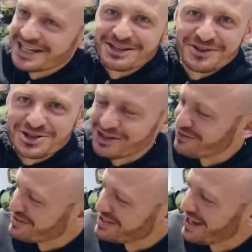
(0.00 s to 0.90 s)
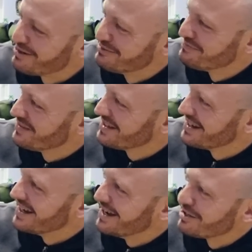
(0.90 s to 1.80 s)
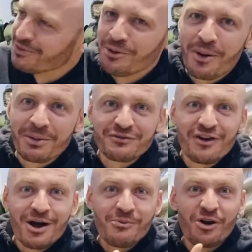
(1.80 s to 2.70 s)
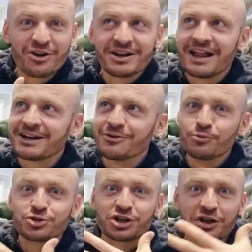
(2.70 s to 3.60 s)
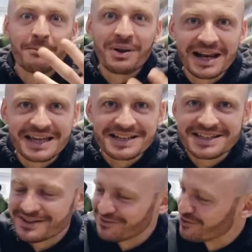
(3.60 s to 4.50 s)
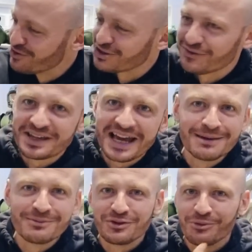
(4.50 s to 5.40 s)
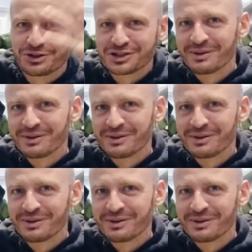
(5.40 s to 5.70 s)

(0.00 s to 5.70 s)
individually for sale. Uh, you will probably find one in like an ultra complete version of the game if you want to